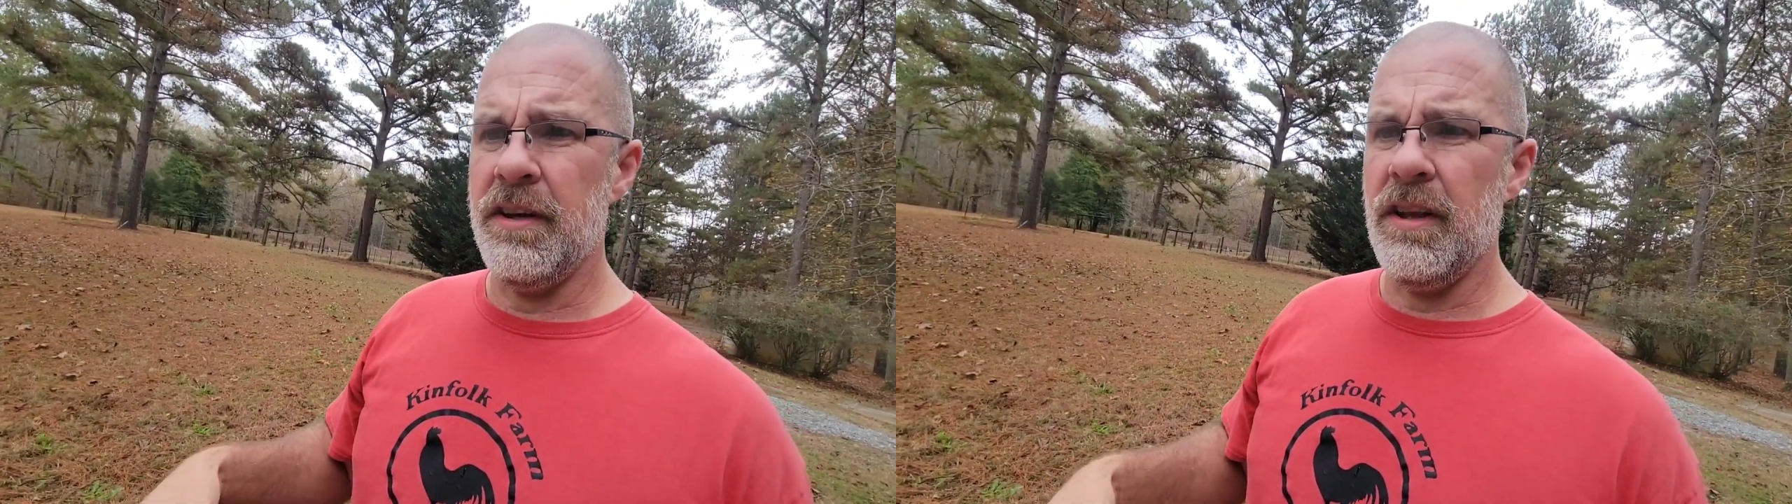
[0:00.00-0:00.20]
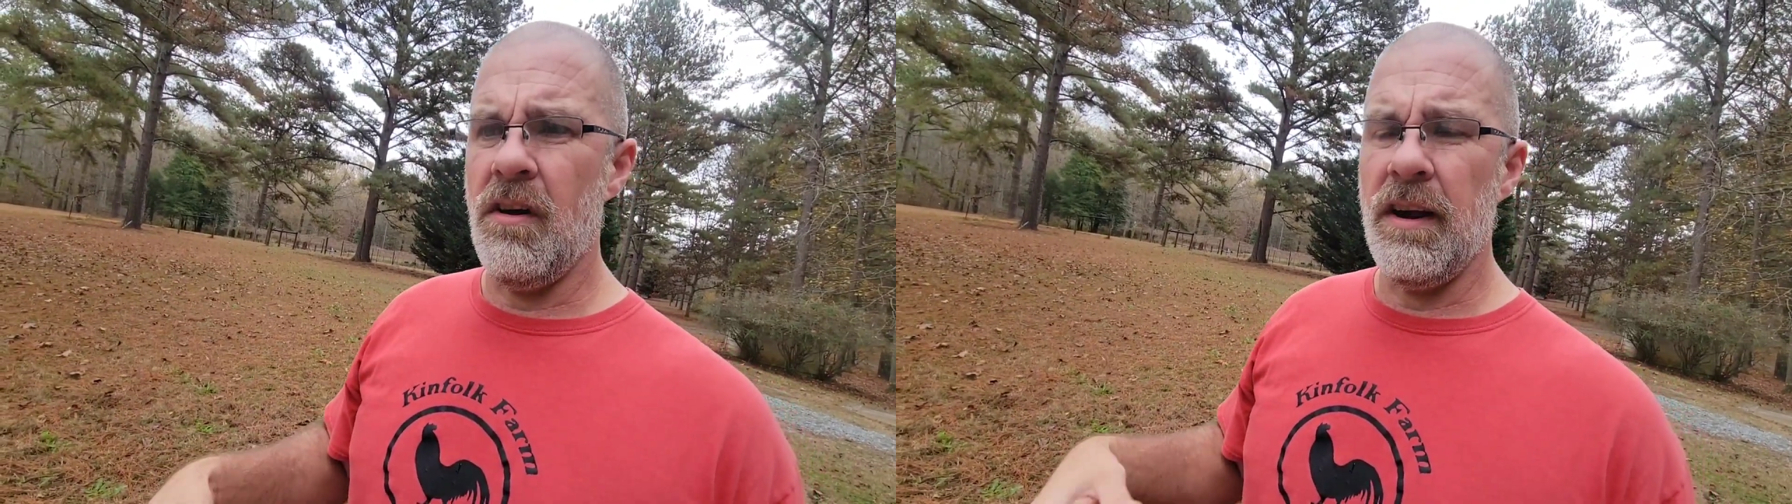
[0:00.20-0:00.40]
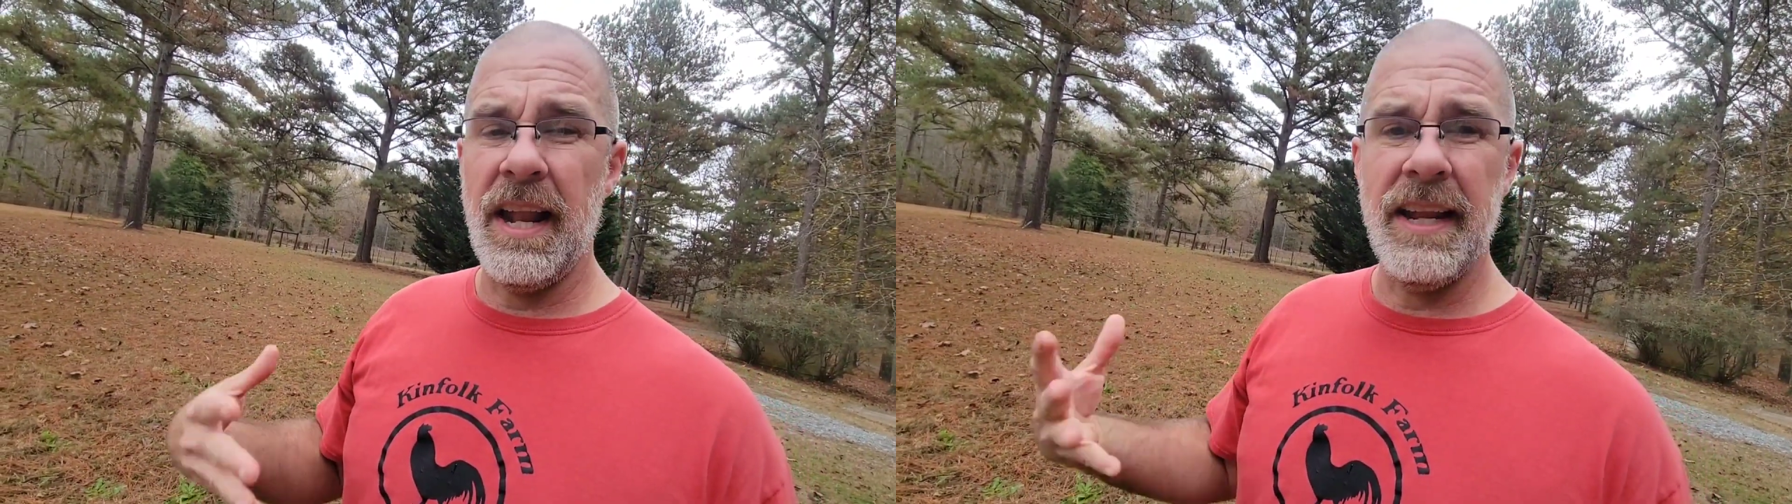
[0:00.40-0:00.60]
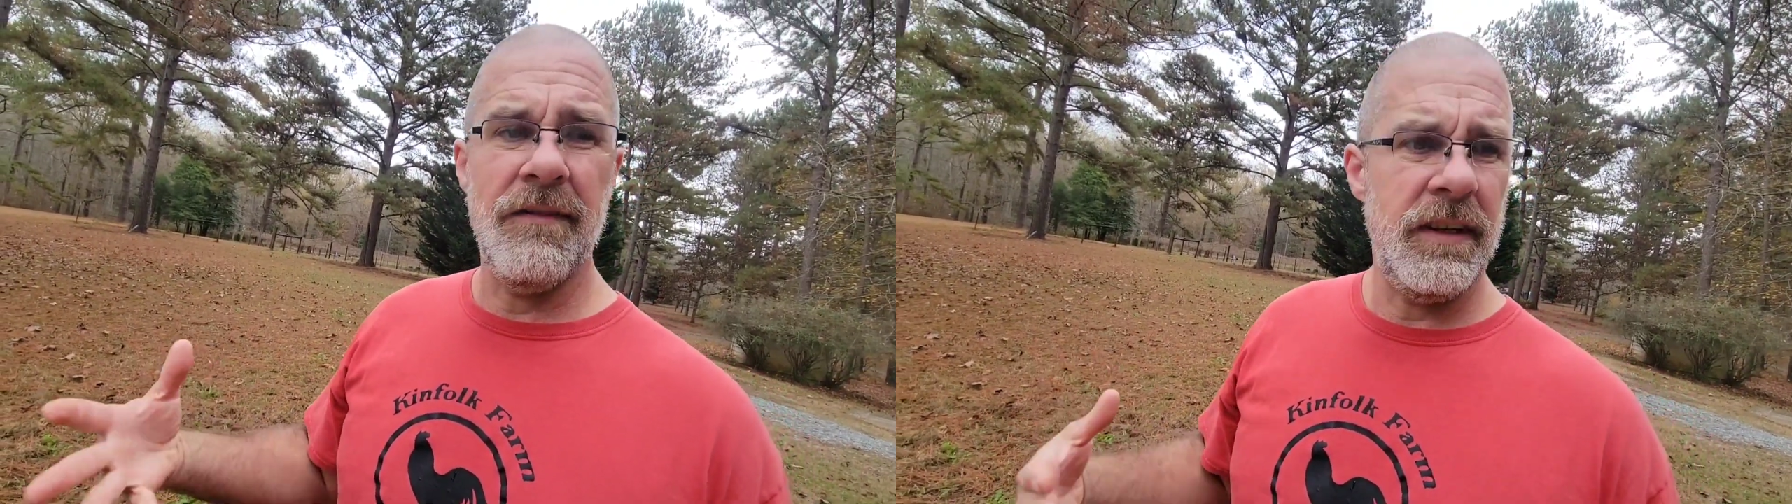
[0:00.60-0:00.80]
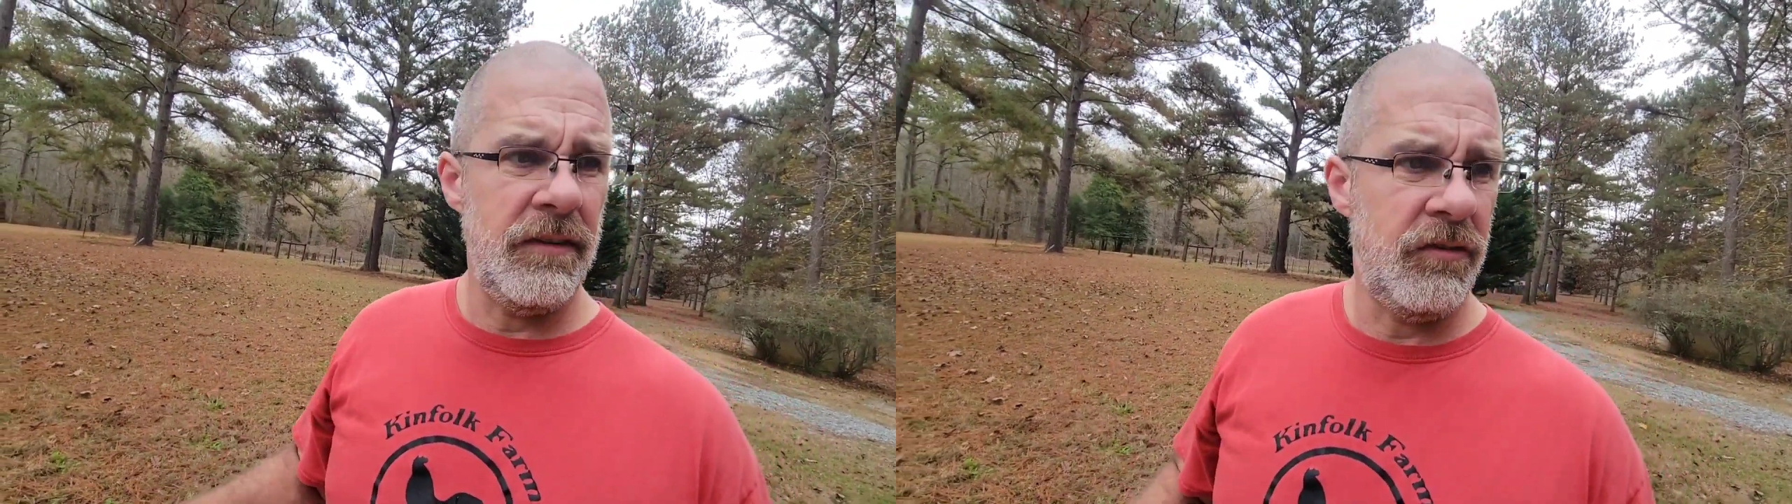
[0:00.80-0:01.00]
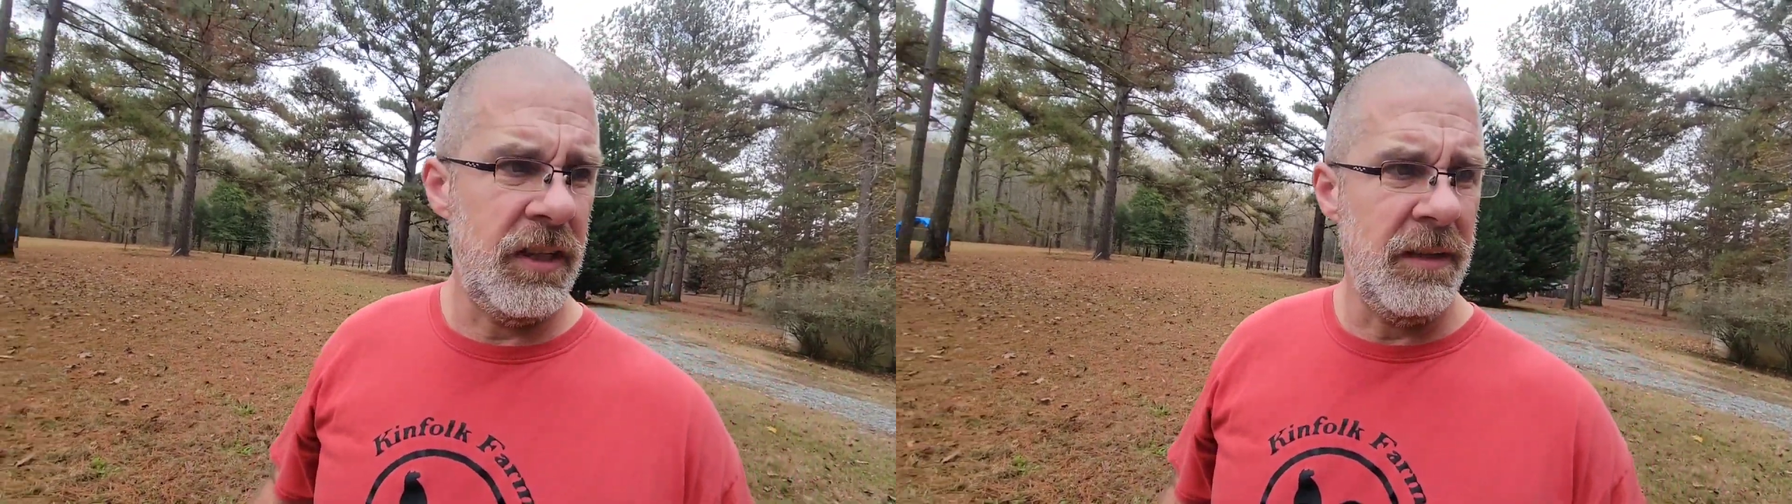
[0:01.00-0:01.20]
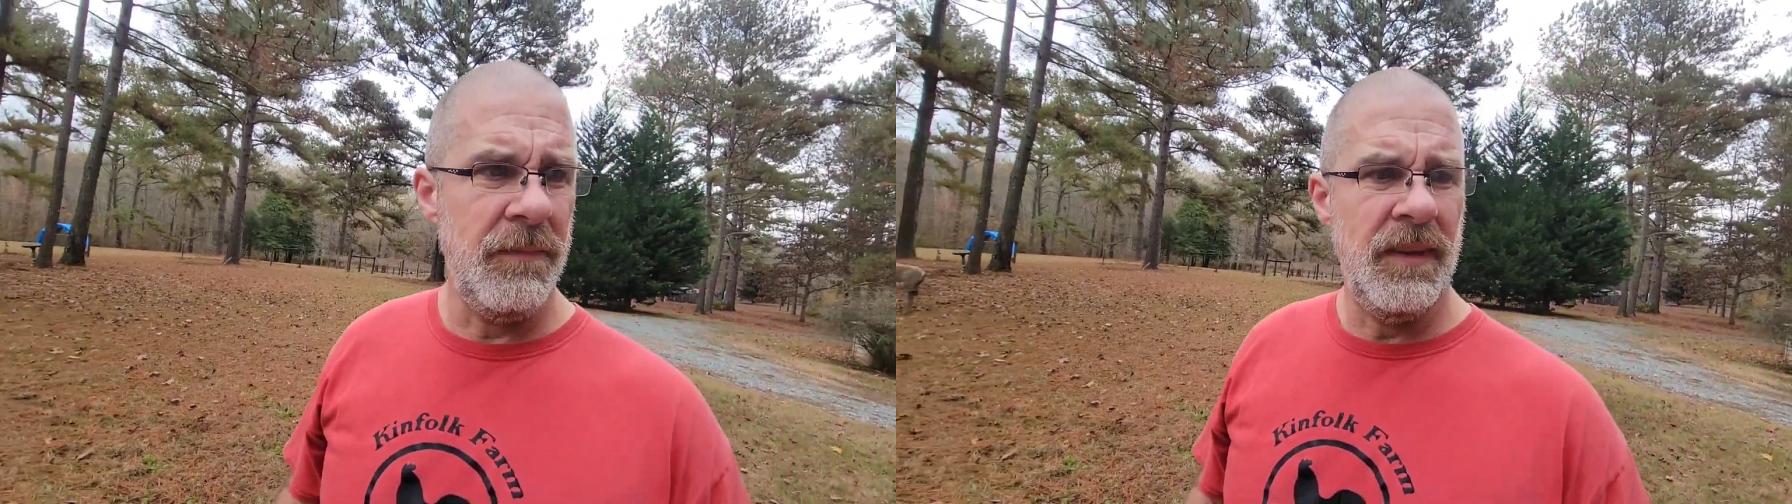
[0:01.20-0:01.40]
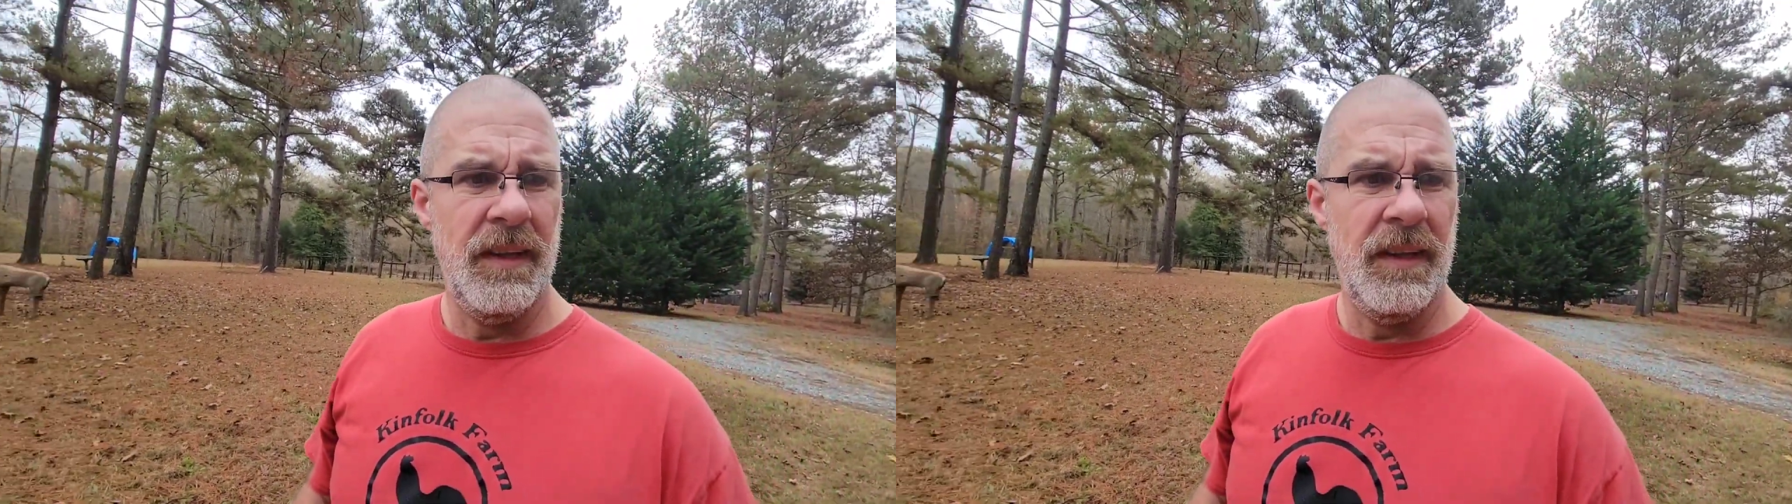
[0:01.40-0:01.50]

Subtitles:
yard. I never did see him.